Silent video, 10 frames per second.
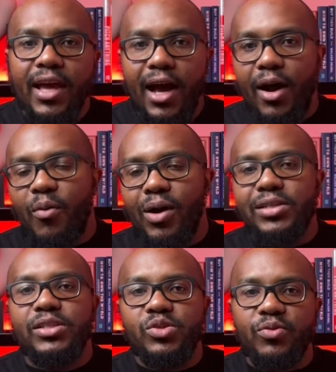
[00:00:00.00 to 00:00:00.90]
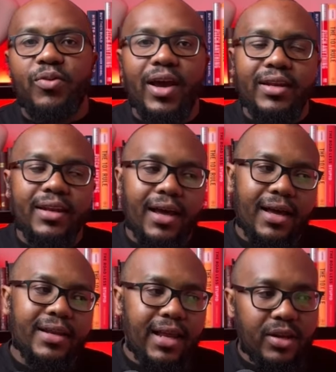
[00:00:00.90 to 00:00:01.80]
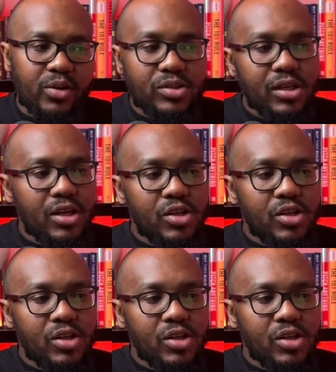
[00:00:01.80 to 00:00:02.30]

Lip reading: wanting to find landlords.